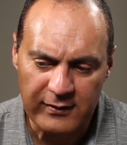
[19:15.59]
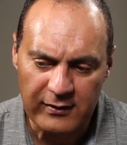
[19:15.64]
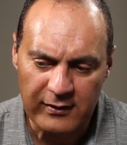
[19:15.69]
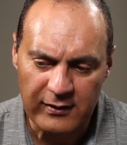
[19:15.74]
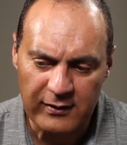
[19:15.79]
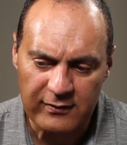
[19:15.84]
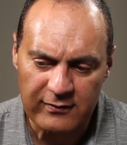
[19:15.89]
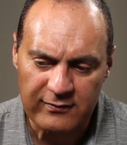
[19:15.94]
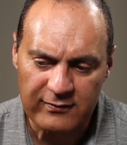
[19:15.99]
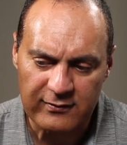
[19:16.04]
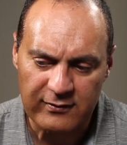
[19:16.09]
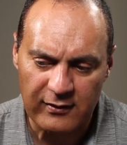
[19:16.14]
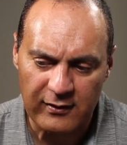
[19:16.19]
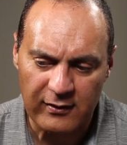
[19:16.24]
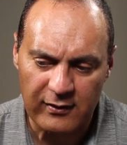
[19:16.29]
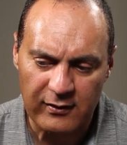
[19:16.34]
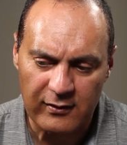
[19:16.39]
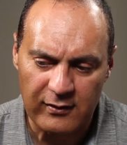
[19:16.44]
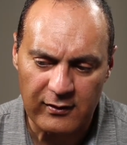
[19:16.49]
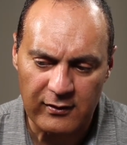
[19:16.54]
it's
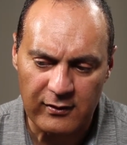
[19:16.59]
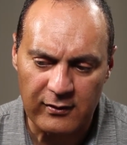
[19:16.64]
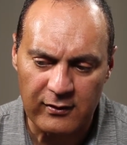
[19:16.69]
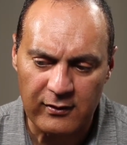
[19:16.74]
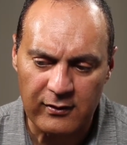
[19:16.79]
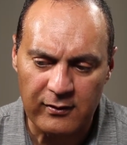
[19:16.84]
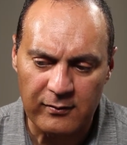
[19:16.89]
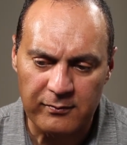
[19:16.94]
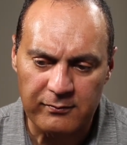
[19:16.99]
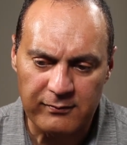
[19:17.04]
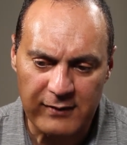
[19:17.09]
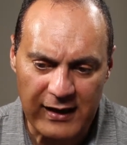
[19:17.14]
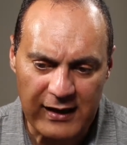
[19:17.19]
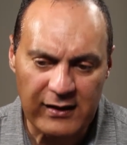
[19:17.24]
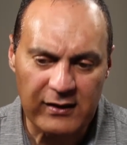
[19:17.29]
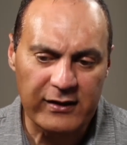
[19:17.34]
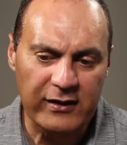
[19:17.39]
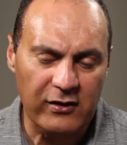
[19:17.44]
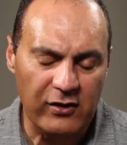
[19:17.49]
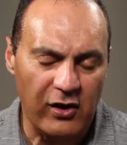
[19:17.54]

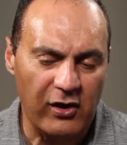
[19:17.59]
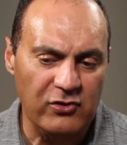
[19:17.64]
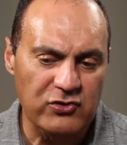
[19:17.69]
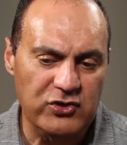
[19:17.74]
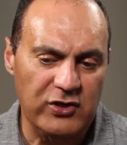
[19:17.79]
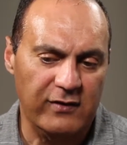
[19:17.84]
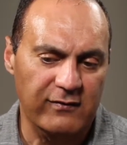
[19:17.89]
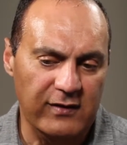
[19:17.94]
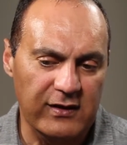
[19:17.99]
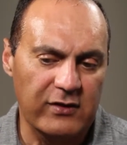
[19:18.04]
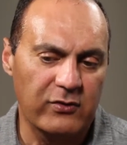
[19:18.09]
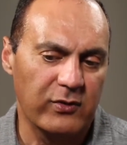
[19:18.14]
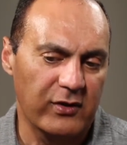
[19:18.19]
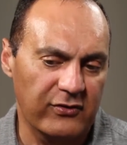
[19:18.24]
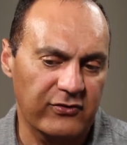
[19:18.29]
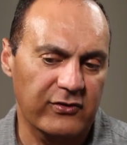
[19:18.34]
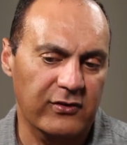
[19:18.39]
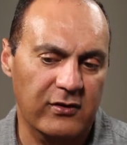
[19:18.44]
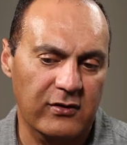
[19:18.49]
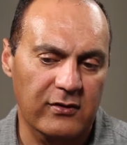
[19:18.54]
mainly longevity
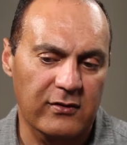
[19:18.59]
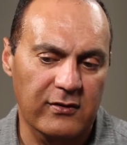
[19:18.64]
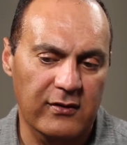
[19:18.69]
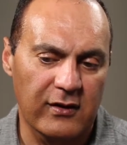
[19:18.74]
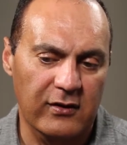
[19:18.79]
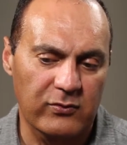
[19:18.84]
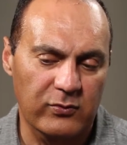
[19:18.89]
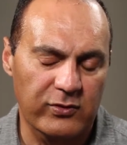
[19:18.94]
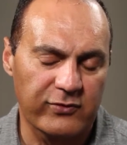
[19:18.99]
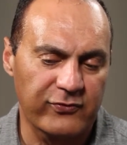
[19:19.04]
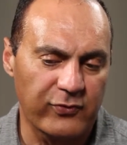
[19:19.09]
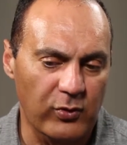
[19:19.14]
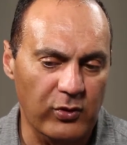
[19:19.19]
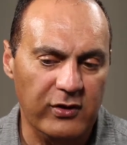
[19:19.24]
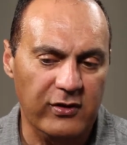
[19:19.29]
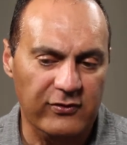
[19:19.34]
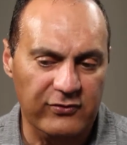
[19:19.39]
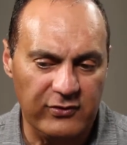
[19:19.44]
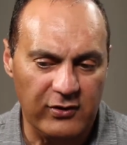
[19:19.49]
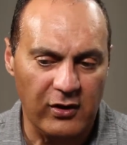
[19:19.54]
risk that we're
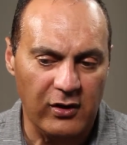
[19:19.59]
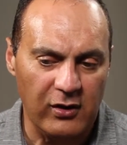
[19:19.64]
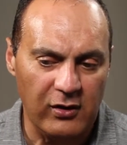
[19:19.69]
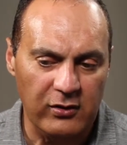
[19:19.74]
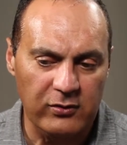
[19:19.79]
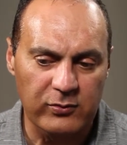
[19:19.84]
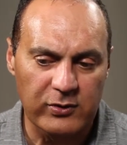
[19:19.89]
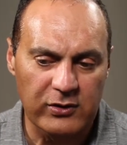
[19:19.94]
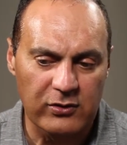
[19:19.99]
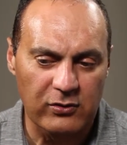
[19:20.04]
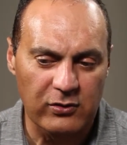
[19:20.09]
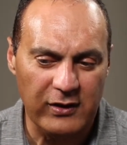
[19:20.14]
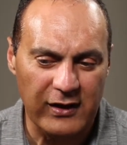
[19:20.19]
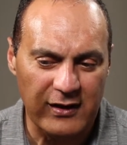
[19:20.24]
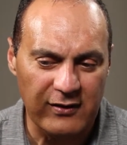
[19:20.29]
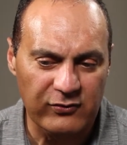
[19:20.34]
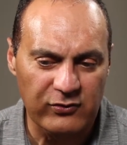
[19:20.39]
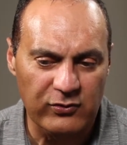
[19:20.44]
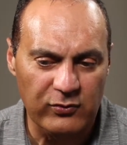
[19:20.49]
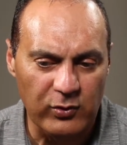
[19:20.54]
focused on. We don't
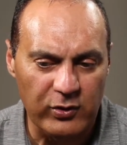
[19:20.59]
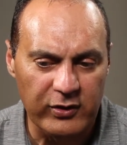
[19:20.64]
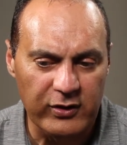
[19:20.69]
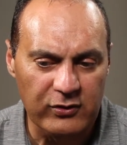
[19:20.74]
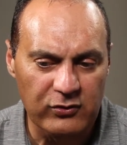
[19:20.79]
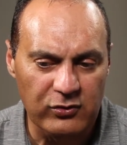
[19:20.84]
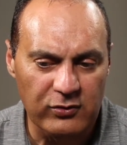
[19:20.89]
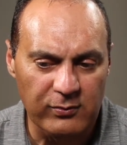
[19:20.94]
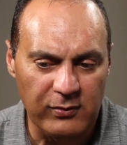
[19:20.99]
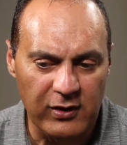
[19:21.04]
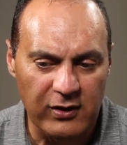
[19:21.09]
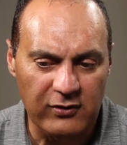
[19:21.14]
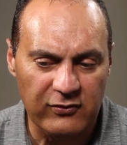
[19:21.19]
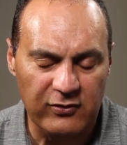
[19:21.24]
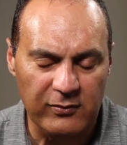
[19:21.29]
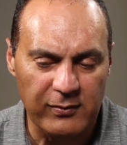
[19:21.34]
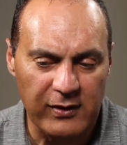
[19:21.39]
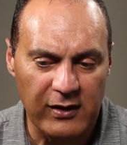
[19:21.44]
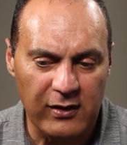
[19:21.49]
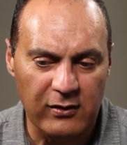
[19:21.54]
have to worry too
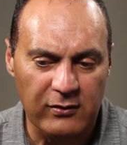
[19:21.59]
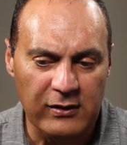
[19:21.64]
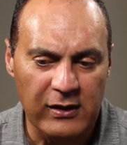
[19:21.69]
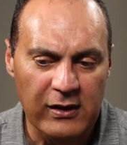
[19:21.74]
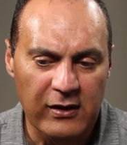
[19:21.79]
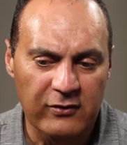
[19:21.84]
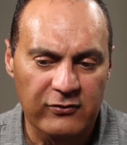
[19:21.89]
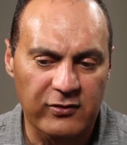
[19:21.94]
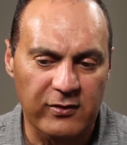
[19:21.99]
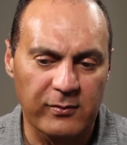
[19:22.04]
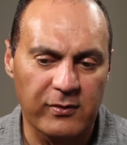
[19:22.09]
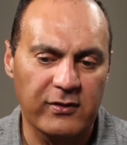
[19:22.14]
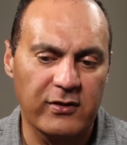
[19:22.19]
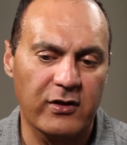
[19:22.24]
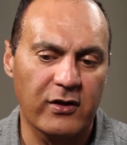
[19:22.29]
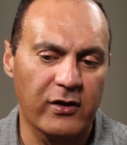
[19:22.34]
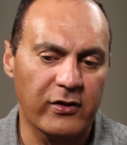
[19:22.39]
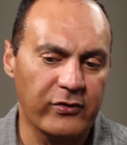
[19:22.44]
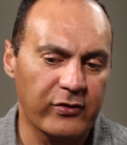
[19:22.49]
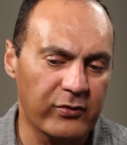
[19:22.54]
much about some of
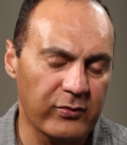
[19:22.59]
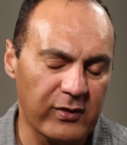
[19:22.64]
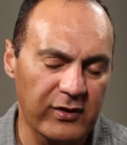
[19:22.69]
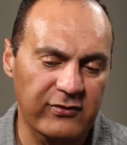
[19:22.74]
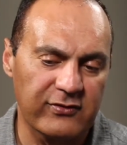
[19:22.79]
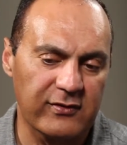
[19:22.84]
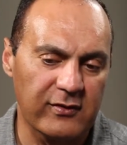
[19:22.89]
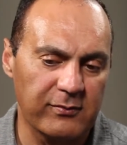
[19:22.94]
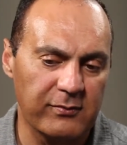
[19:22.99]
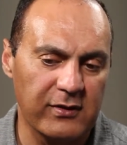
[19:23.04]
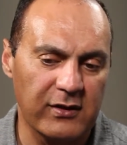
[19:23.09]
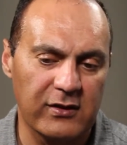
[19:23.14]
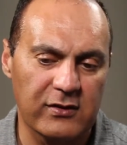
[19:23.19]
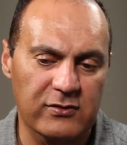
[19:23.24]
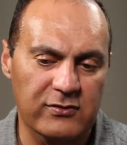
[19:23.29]
the other risks that big